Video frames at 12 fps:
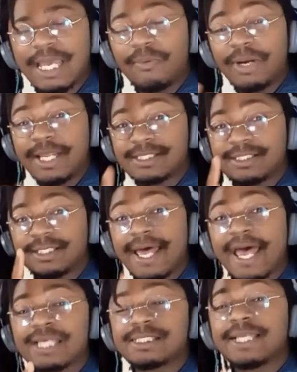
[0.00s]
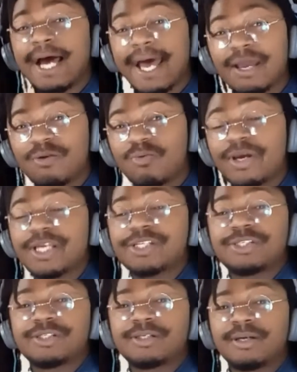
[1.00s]
with his last dying
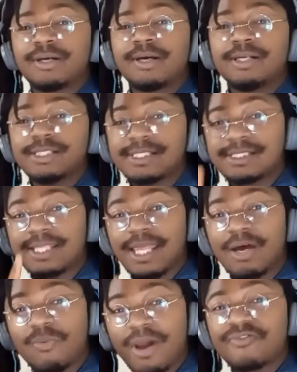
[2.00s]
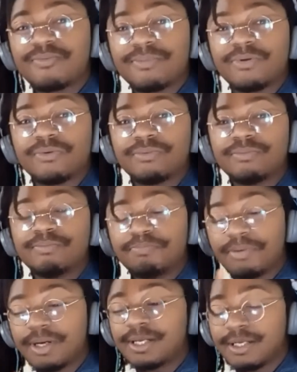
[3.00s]
wish to stay away from you,
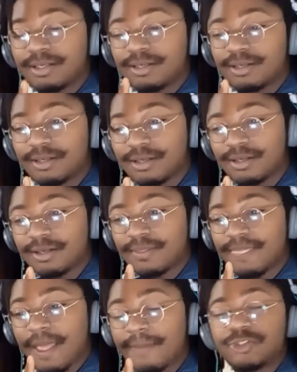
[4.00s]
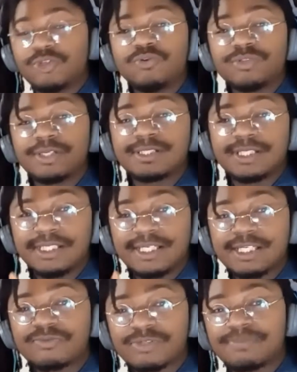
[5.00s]
but I'm choosing to
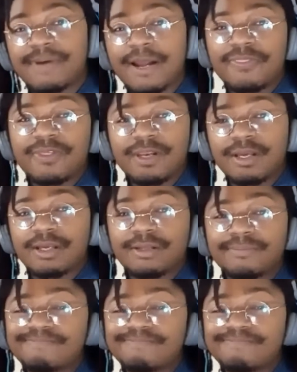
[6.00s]
disrespect the nigga.